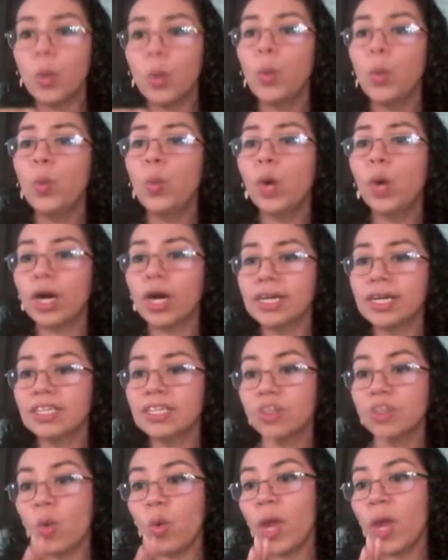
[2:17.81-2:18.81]

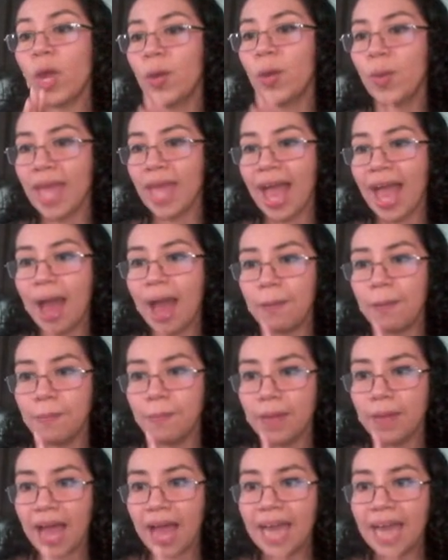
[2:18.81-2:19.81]
works when we have
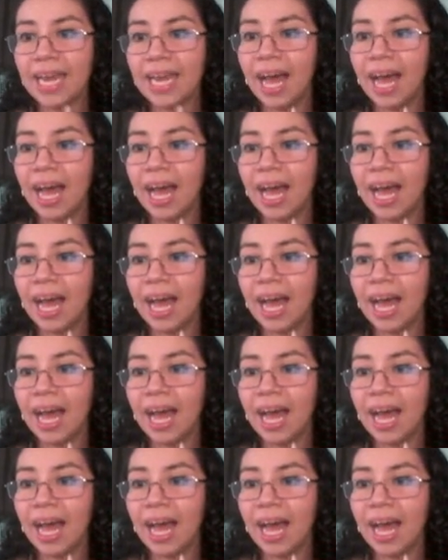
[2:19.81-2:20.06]
an